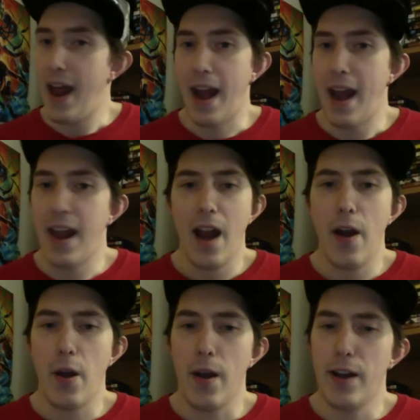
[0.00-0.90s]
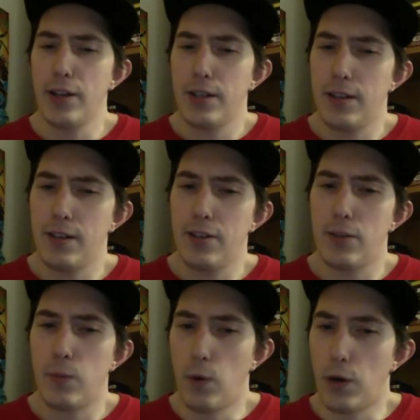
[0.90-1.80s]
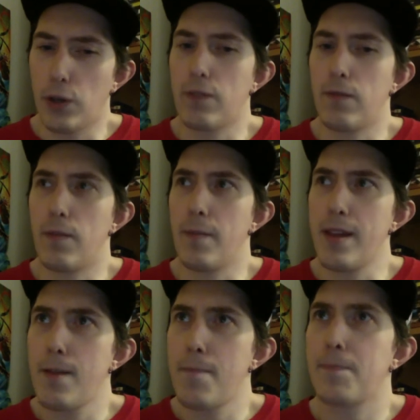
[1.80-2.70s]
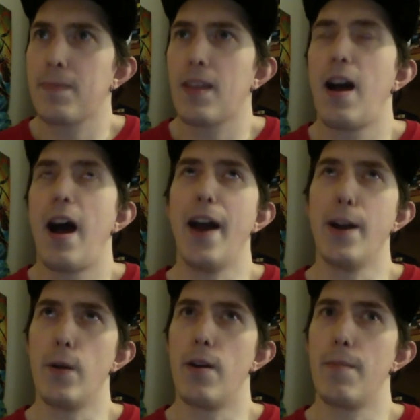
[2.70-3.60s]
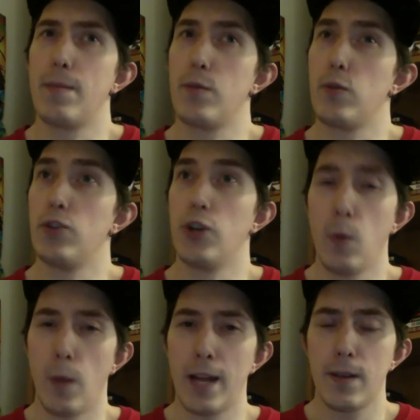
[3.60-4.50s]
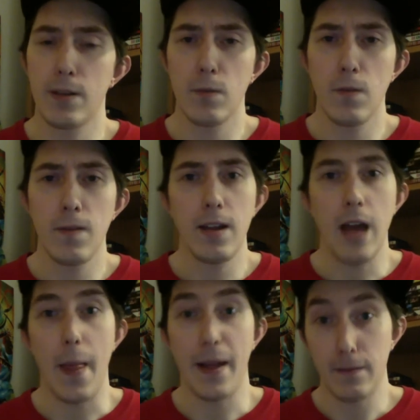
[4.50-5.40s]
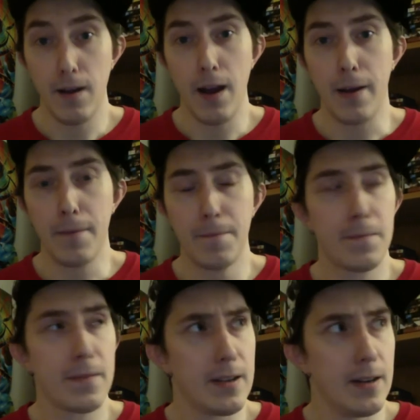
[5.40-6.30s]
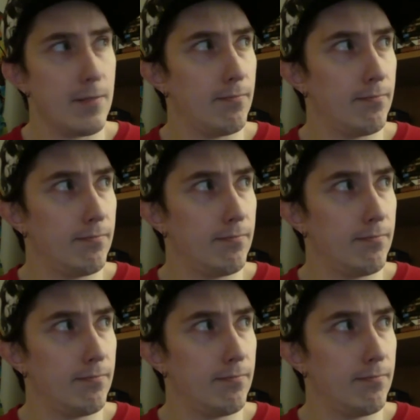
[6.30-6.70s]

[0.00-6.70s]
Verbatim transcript: And I don't know, it just it just works for me. I know there are people who don't like this movie, and that's fine. Um,